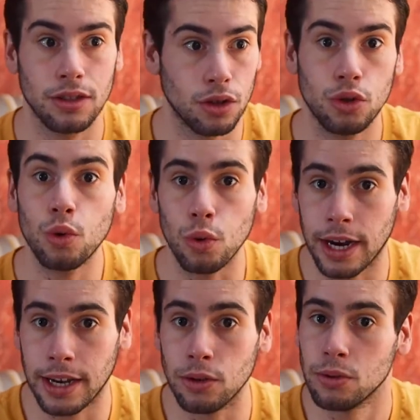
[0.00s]
the tool that
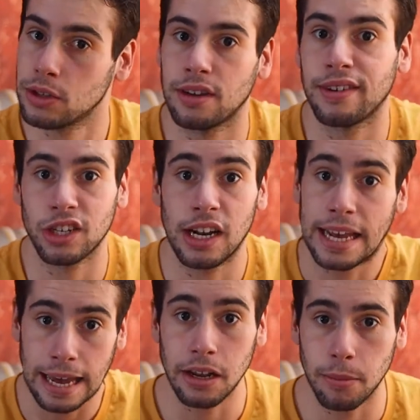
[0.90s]
I use to eventually
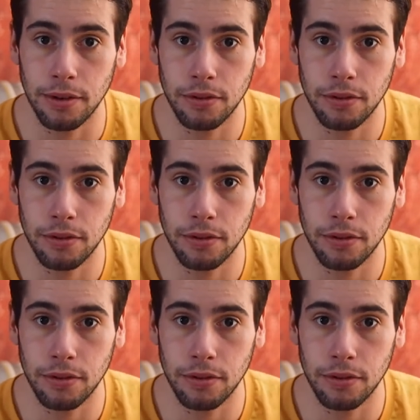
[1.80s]
edit my